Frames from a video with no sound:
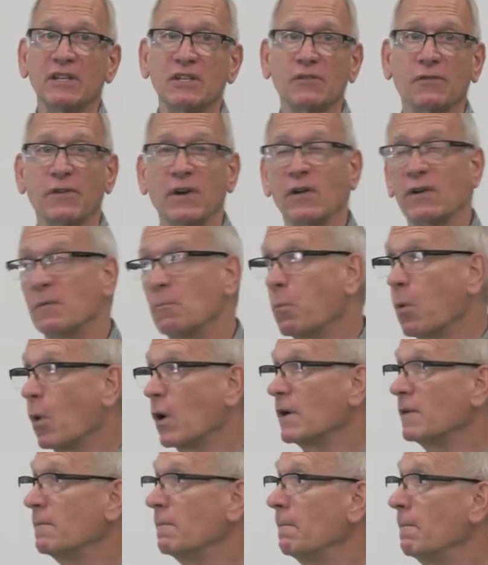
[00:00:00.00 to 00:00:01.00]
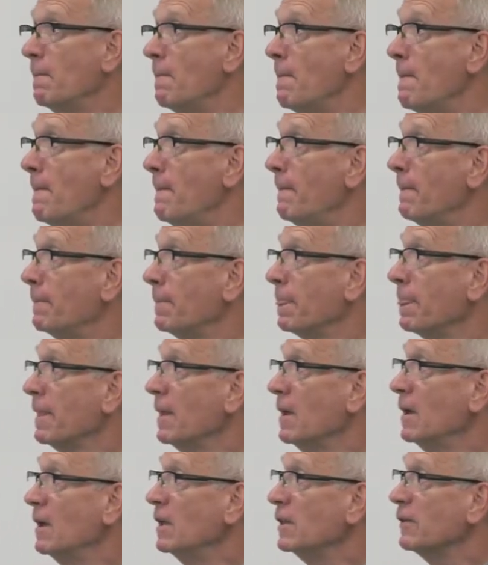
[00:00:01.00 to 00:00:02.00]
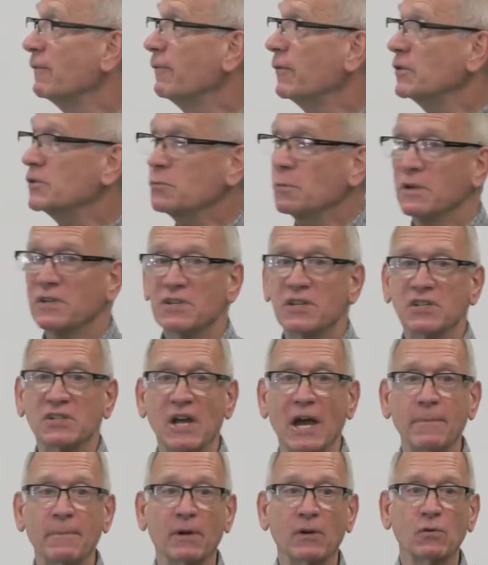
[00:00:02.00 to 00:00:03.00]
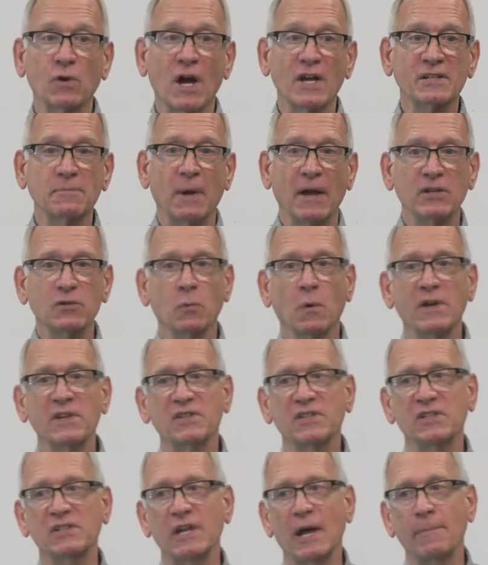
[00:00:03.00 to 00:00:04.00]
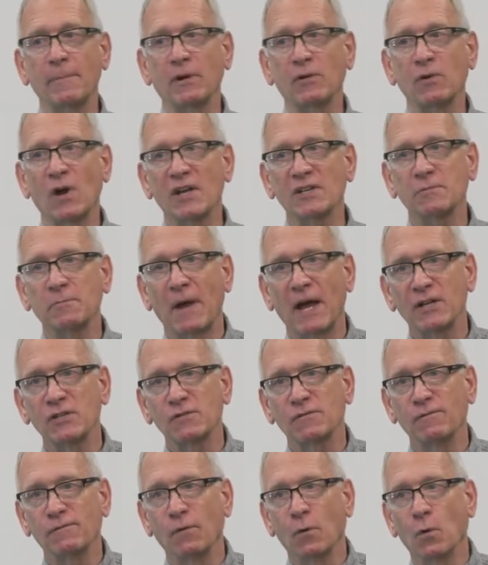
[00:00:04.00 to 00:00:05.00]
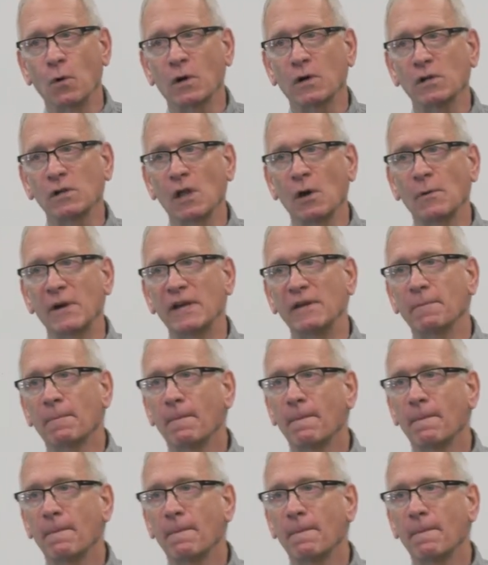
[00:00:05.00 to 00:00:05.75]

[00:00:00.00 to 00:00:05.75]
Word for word: These are very important. The first one is a type and cross match. What is a type and cross match for Chloe?